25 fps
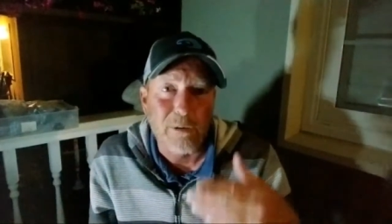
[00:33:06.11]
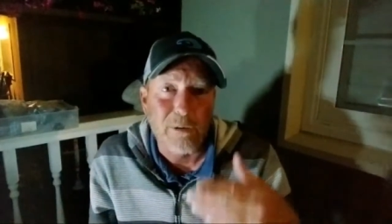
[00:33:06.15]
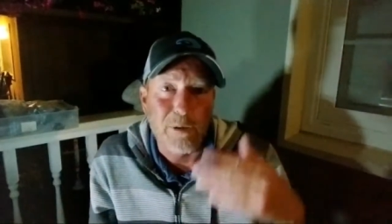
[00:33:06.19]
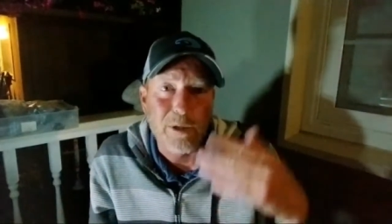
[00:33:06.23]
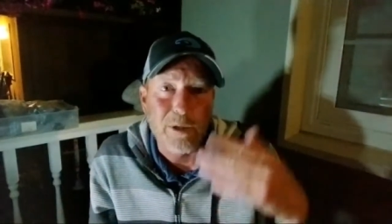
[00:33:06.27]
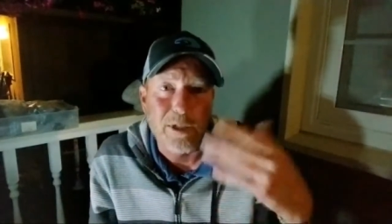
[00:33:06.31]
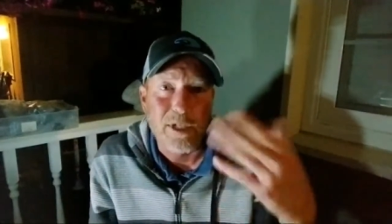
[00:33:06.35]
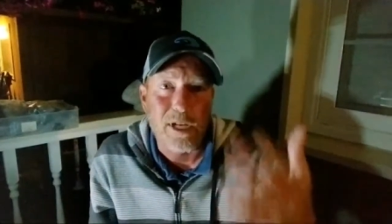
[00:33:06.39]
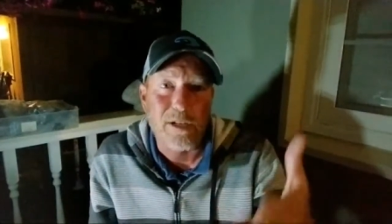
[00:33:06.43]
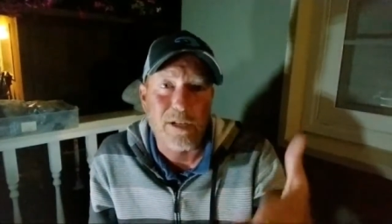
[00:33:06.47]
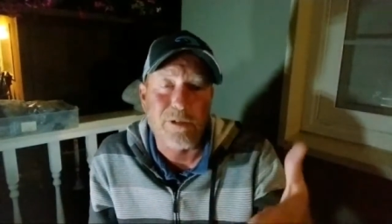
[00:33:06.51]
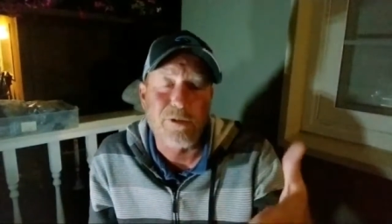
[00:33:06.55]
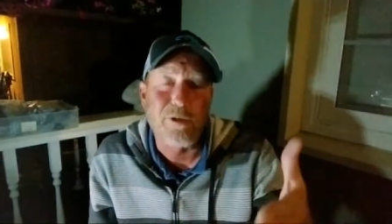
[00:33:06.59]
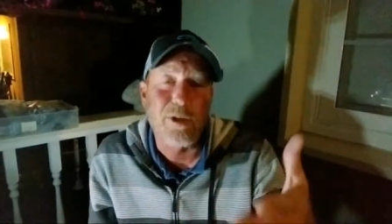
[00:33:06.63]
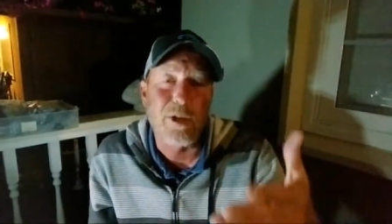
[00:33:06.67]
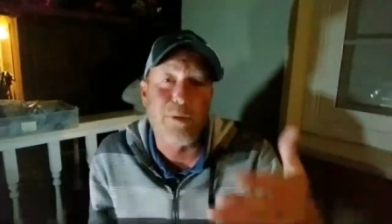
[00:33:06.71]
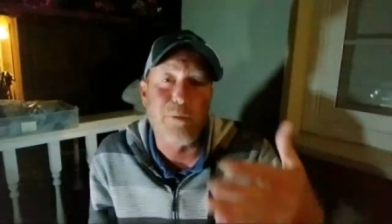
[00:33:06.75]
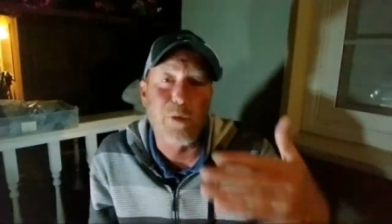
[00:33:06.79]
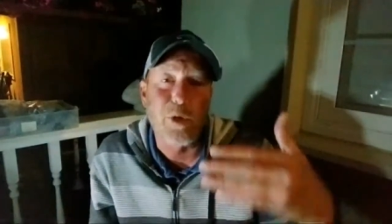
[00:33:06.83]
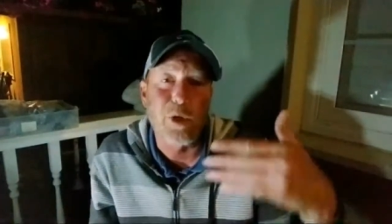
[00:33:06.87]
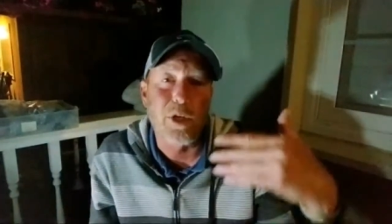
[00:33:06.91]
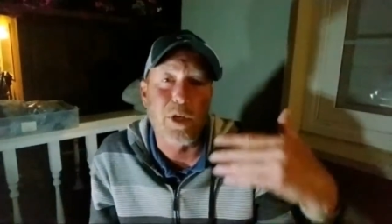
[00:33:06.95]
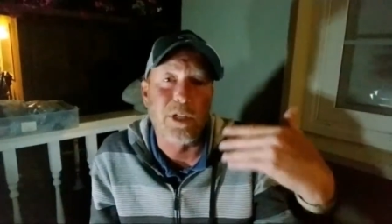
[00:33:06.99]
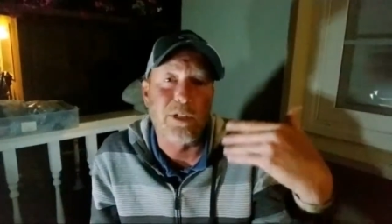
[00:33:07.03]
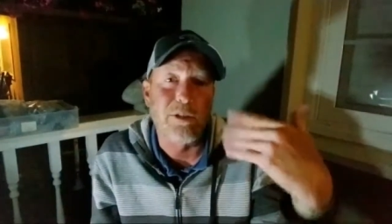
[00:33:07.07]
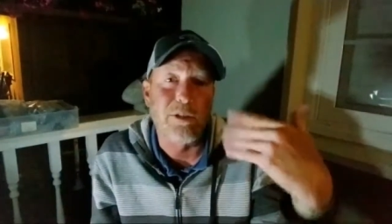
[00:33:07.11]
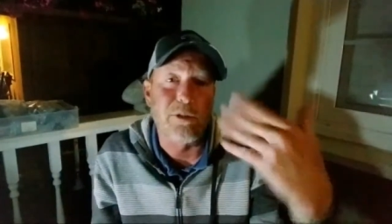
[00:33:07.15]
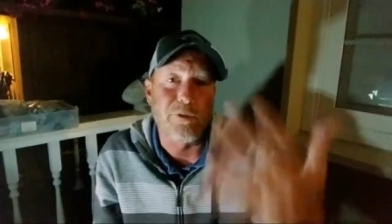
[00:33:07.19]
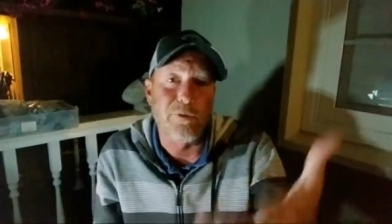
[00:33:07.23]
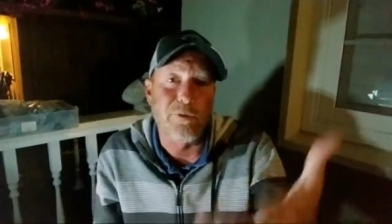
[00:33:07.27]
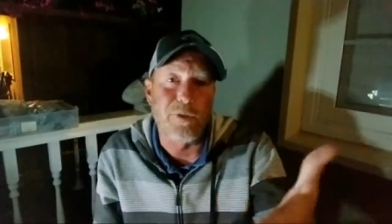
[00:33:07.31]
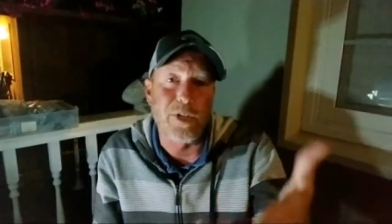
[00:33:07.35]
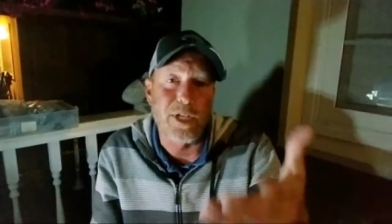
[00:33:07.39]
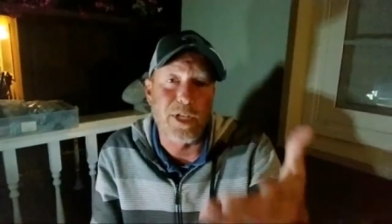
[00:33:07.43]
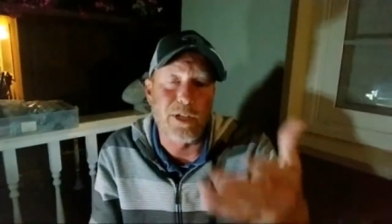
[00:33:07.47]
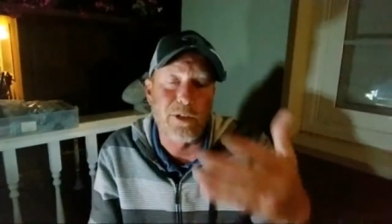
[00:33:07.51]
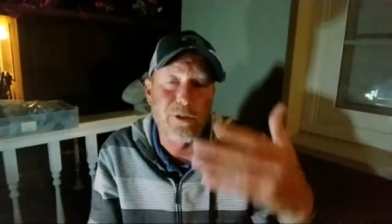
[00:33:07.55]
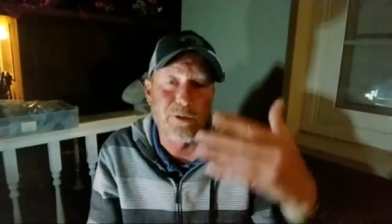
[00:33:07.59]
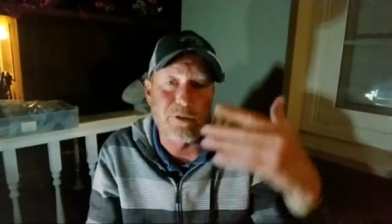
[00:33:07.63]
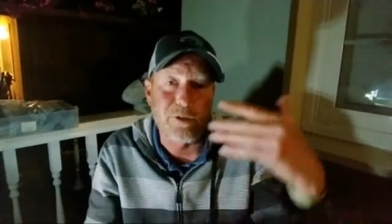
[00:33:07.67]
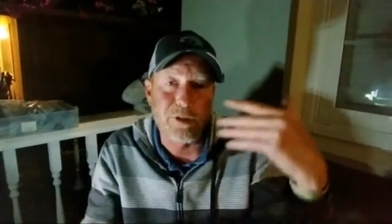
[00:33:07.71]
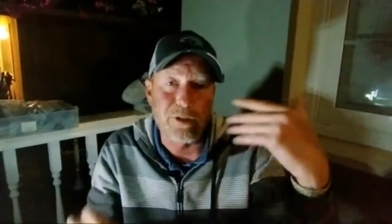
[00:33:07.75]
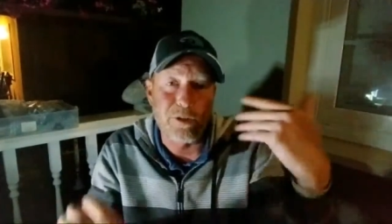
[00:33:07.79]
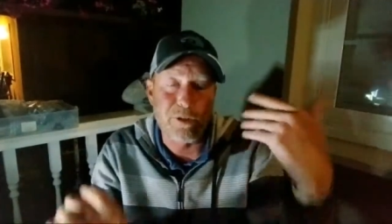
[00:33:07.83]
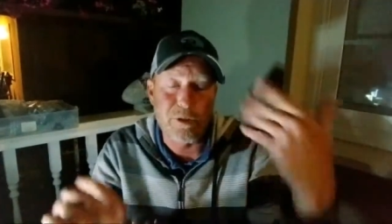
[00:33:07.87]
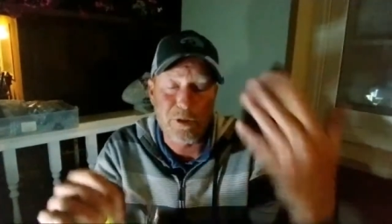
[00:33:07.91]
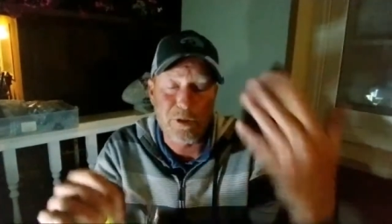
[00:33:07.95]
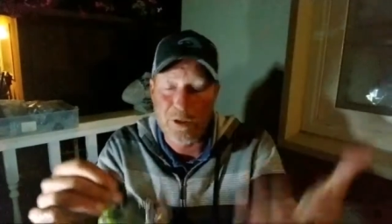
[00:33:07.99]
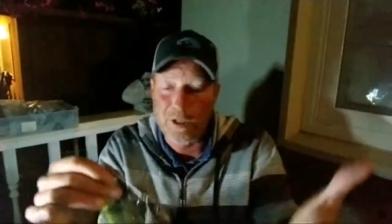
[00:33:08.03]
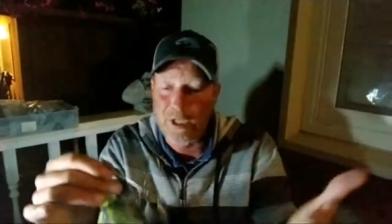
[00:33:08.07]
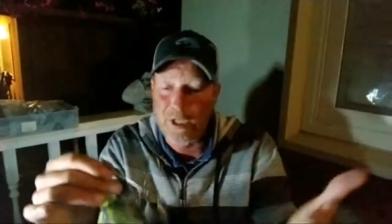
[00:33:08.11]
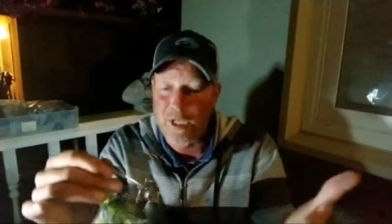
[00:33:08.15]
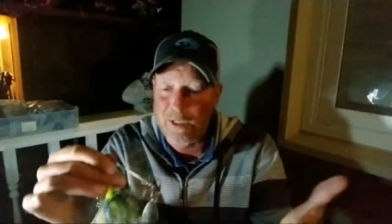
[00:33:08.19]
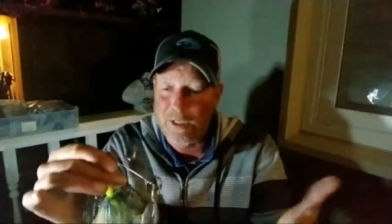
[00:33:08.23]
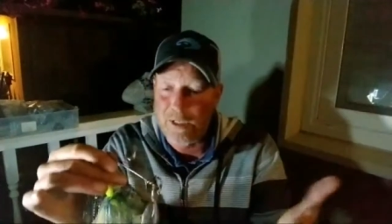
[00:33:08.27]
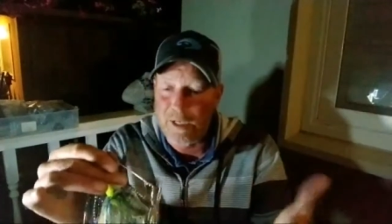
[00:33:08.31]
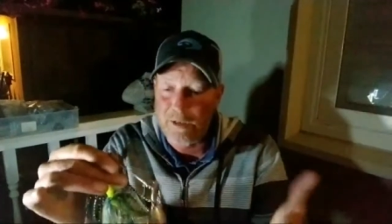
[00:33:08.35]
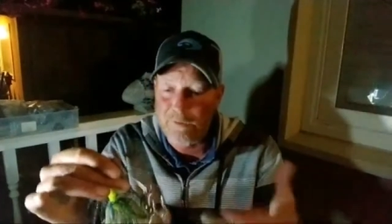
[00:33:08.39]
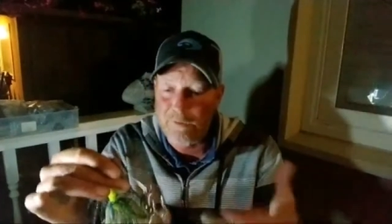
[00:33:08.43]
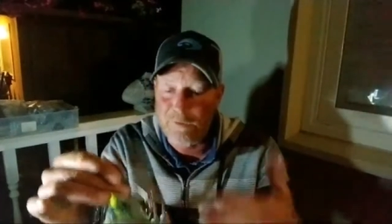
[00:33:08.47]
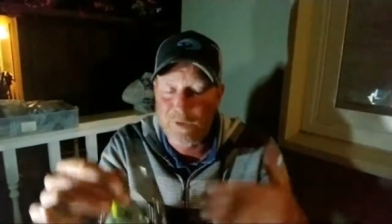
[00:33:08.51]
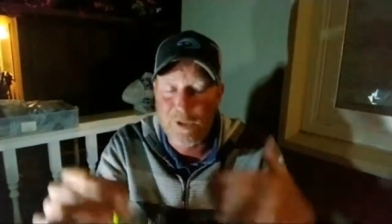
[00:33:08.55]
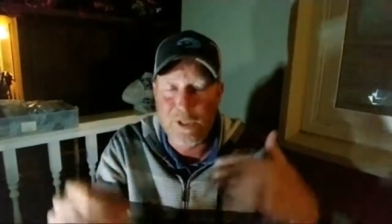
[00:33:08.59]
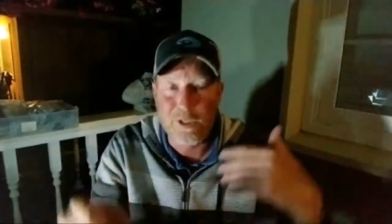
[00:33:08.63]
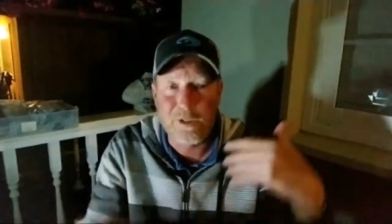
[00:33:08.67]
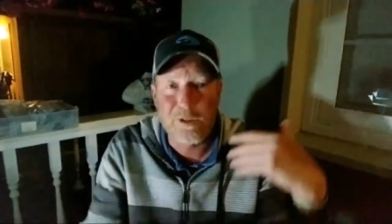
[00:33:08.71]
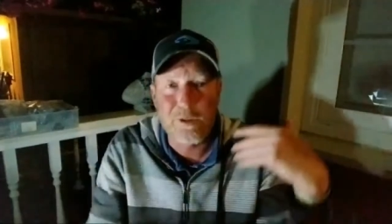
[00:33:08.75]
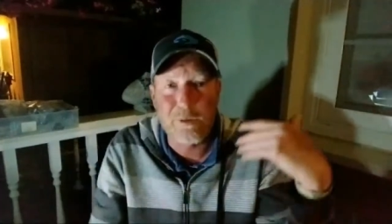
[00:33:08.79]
want to concentrate more on doing videos and showing you guys how to fish.